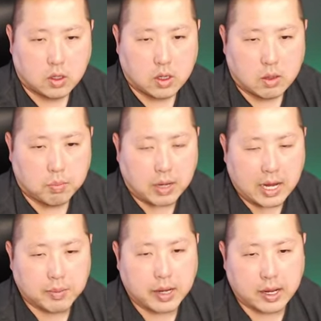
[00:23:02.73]

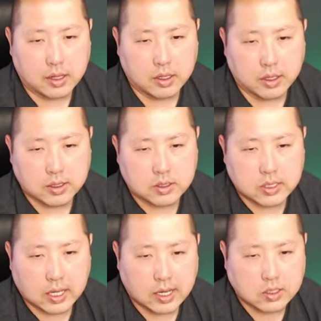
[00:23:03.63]
Bob Analyst
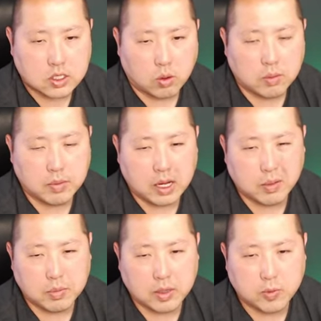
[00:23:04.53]
says, someone made a
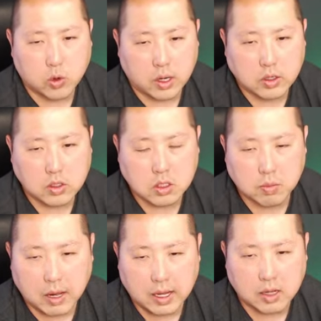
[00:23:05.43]
meme coin using
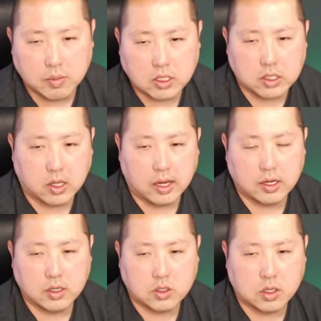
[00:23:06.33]
my image and
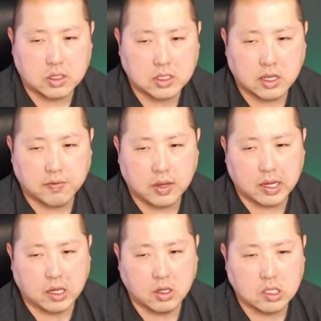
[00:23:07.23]
likeness called CFA.
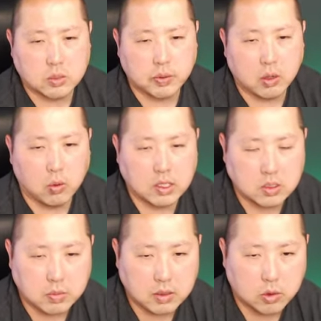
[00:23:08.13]
Can you explain what this
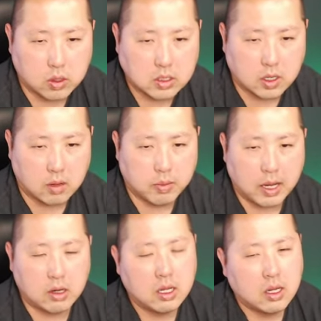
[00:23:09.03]
meme coin is all
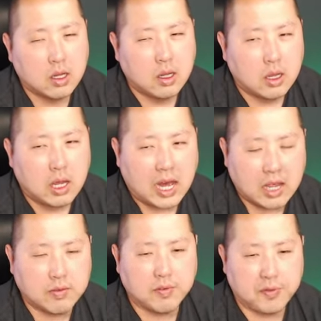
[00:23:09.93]
about? I
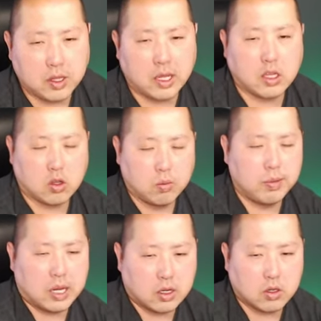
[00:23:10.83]
have a feeling you
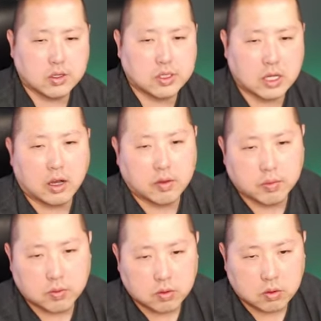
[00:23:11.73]
made it yourself
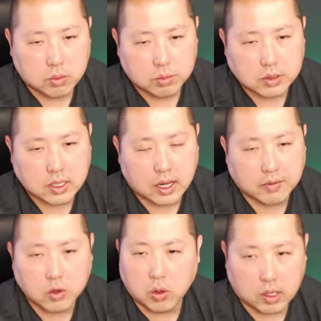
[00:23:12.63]
because I have
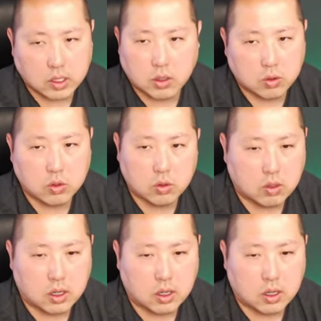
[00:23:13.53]
no idea who you